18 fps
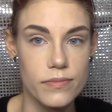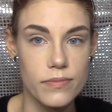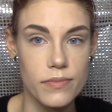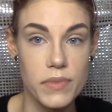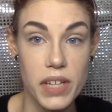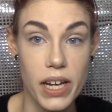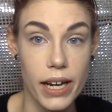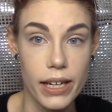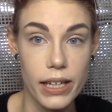
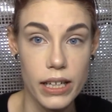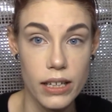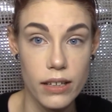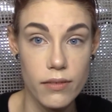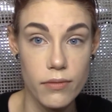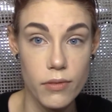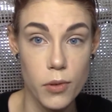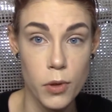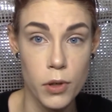tiny
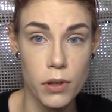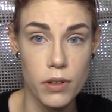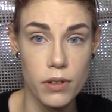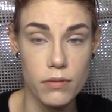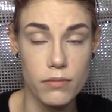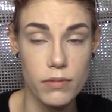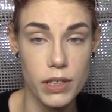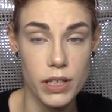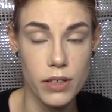or,
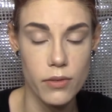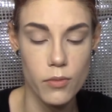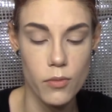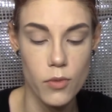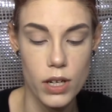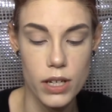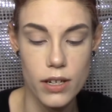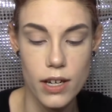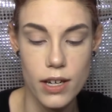you know,
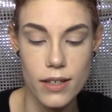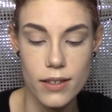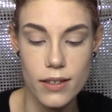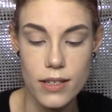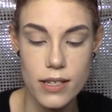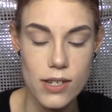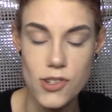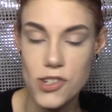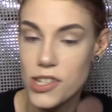whatnot. And
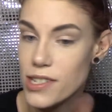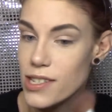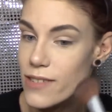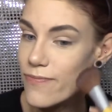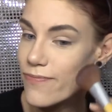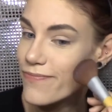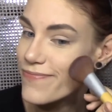this just